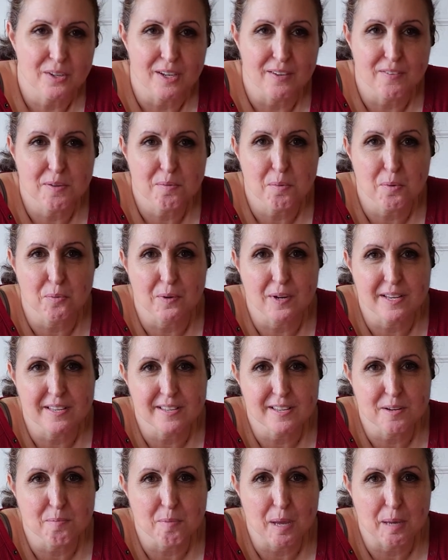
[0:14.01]
give them a
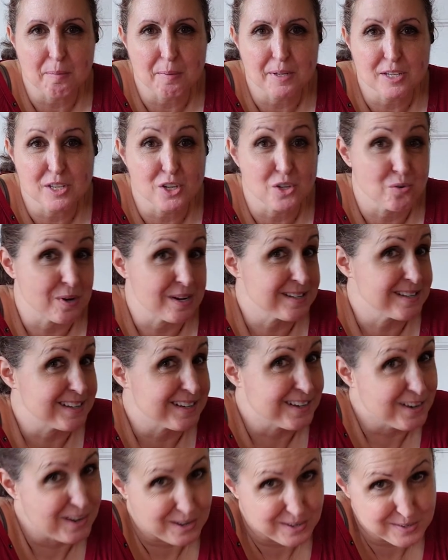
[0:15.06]
reason maybe to dress
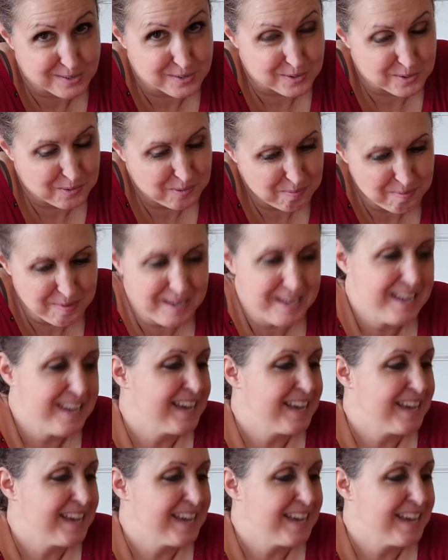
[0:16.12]
in costume.